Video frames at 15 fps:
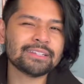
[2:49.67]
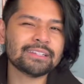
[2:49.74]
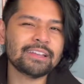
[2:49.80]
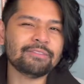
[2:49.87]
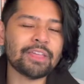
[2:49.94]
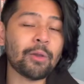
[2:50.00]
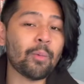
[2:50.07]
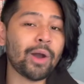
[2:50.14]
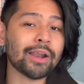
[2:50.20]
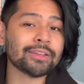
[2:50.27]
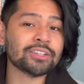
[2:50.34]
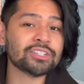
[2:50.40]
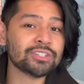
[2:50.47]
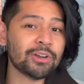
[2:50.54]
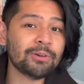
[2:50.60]
if they wanted
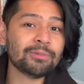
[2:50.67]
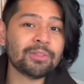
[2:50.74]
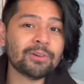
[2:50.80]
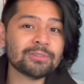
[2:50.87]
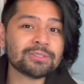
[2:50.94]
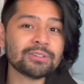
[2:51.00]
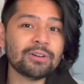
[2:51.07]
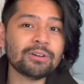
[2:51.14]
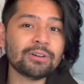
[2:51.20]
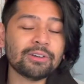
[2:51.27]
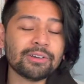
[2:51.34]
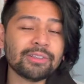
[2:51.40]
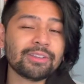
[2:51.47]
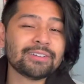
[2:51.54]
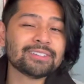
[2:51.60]
to show those
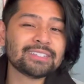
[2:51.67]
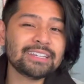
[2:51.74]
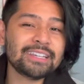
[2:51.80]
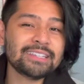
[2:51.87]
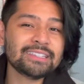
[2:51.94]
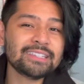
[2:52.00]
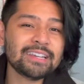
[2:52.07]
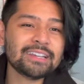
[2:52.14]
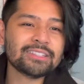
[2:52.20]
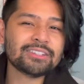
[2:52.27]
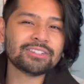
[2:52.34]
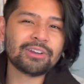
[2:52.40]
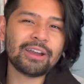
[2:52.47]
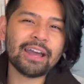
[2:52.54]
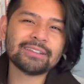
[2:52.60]
earlier scenes to
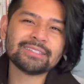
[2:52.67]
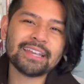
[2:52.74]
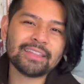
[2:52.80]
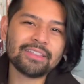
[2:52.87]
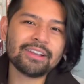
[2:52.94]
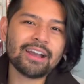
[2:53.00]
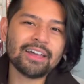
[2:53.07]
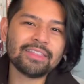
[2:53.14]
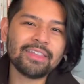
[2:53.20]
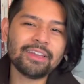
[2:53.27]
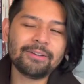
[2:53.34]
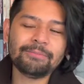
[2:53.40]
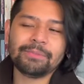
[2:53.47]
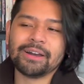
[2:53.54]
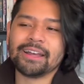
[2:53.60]
show how Stanley got
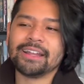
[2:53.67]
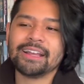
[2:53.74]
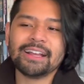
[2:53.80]
there, but